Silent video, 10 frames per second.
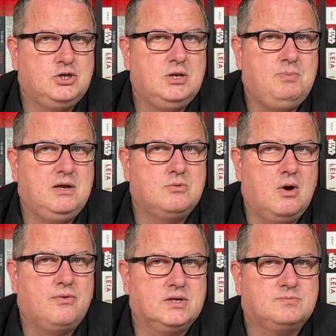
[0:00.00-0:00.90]
GDP
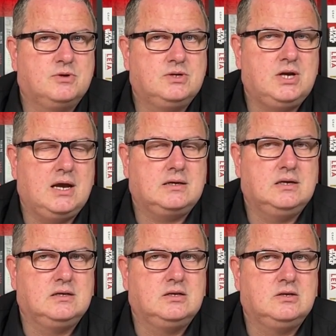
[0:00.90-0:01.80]
growth is
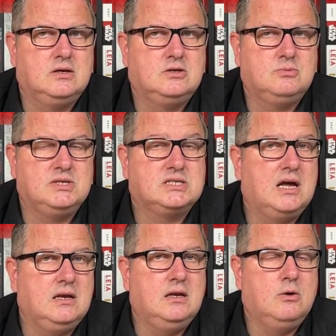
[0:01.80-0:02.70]
projected to be
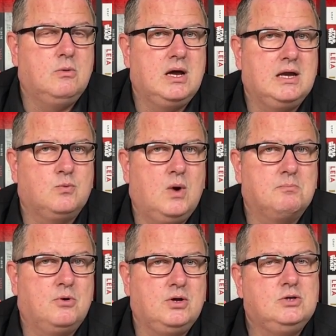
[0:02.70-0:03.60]
slightly lower at
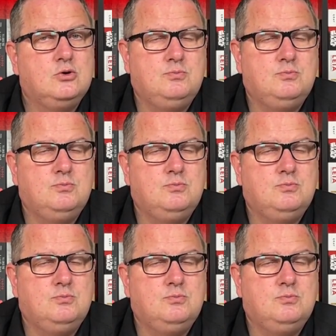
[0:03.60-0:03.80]
1.2%.